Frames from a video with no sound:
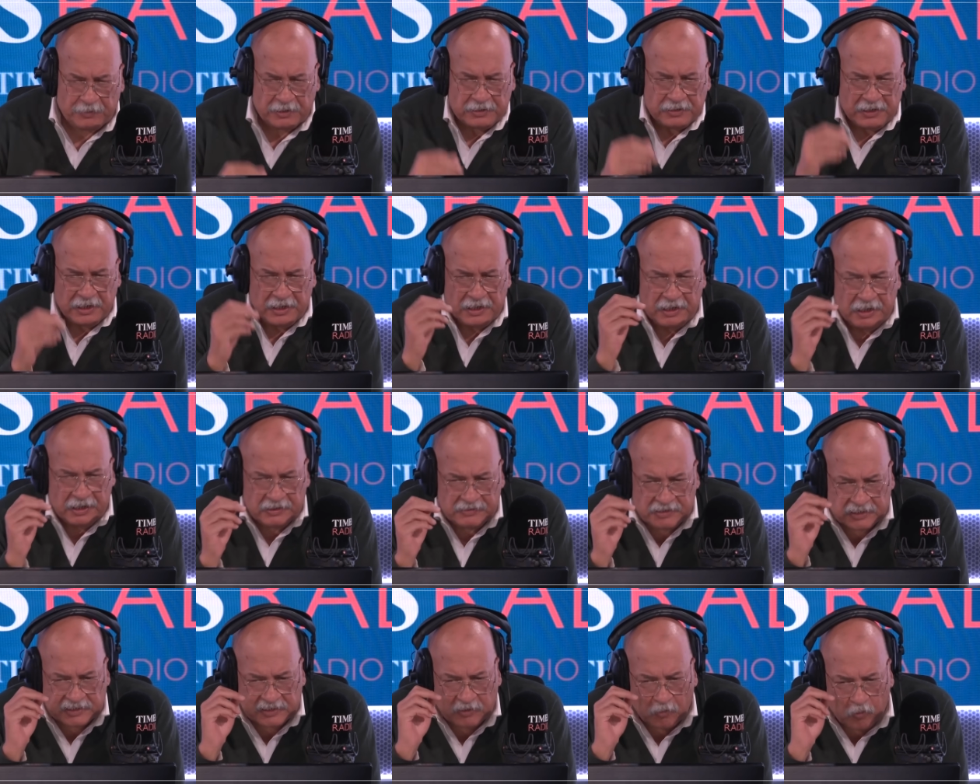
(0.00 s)
Well,
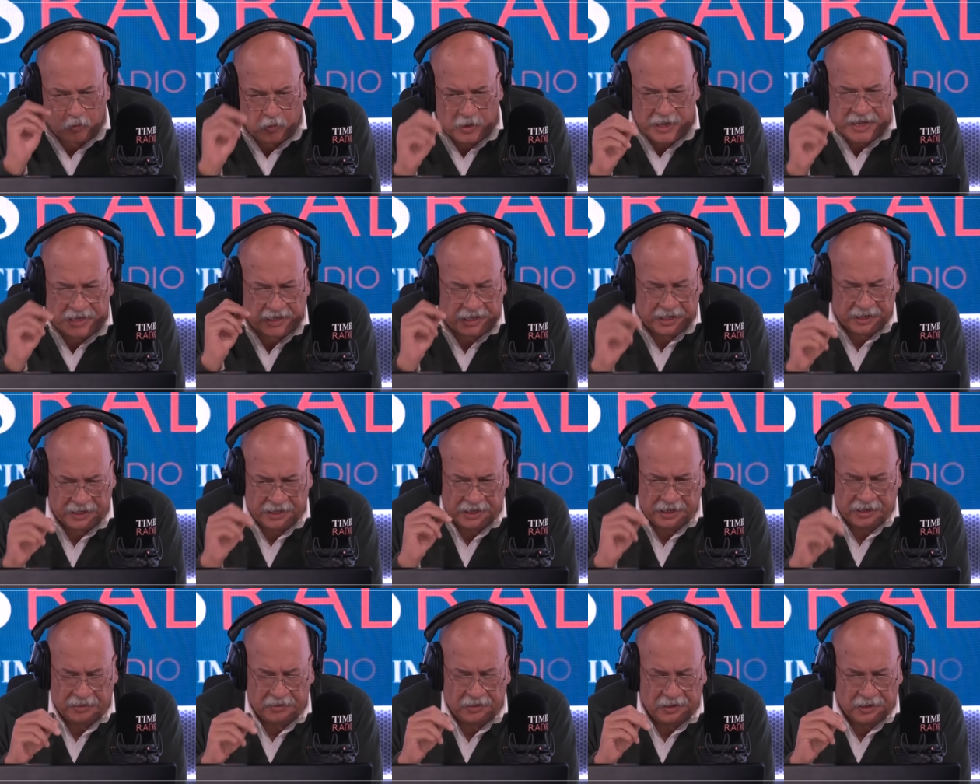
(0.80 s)
just a week
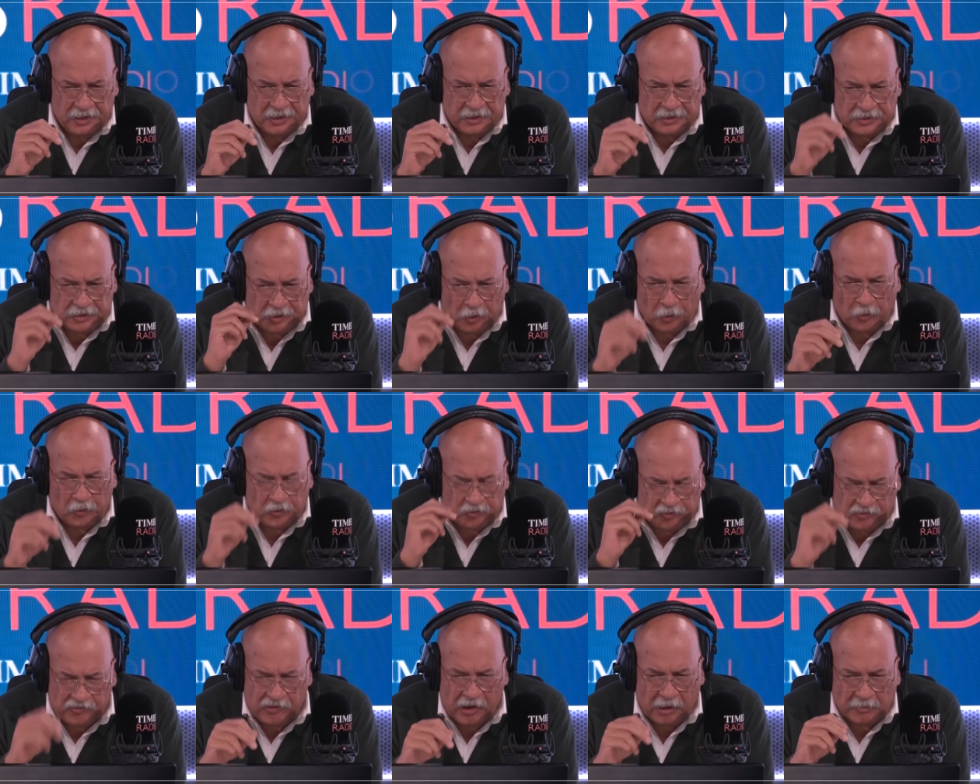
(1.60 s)
ago,
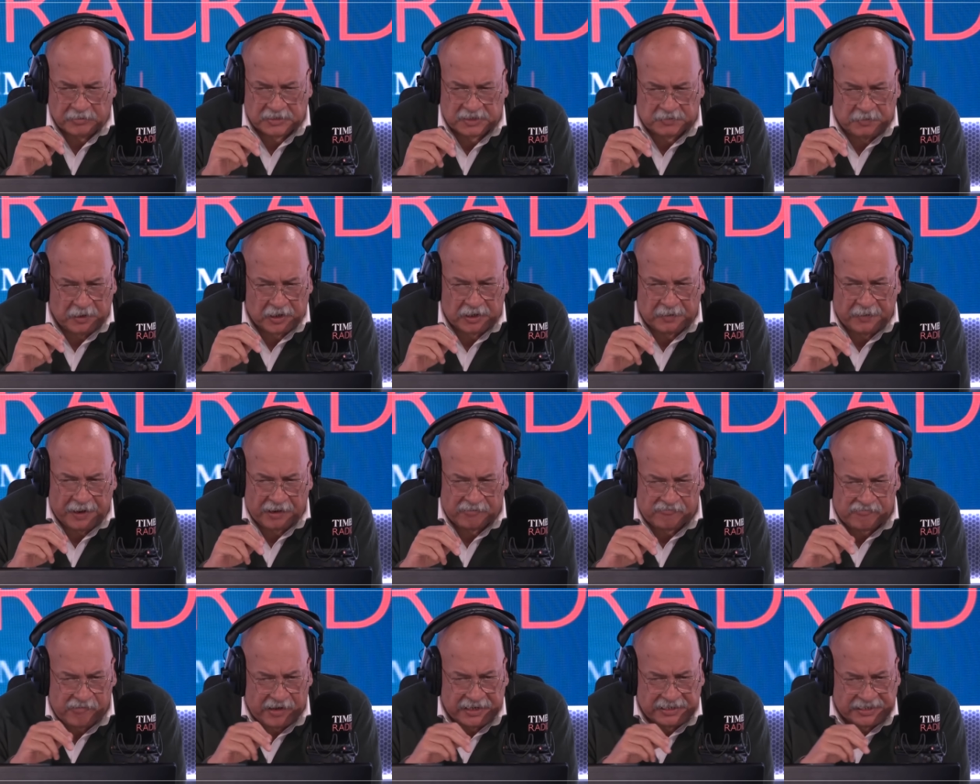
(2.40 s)
Donald Trump spoke
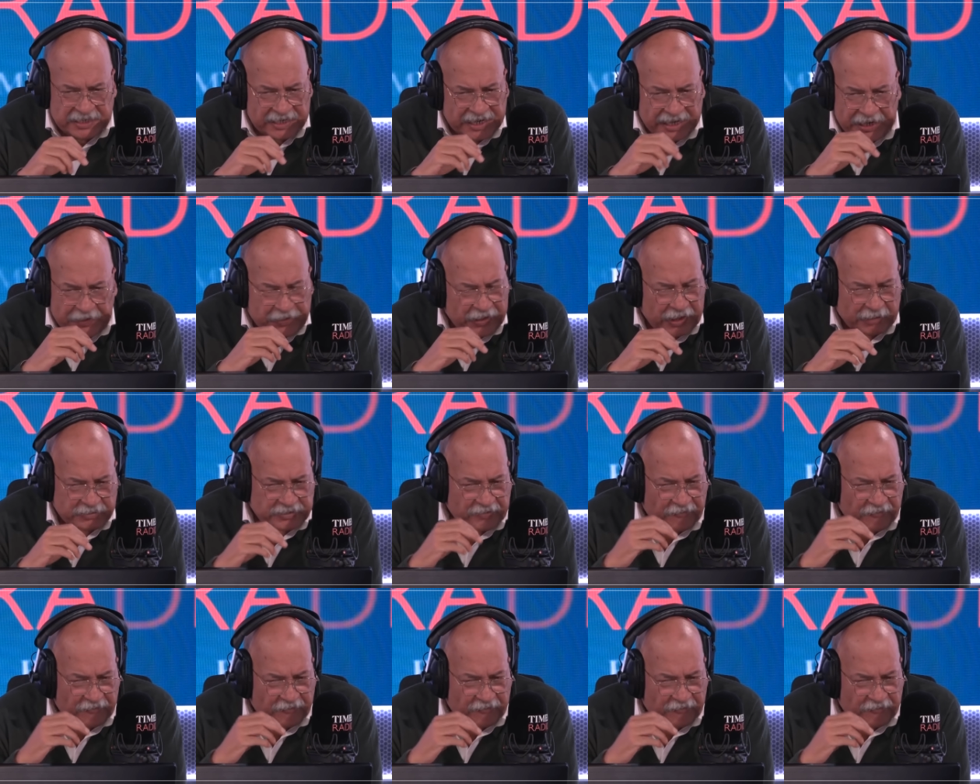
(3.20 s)
about raising anything up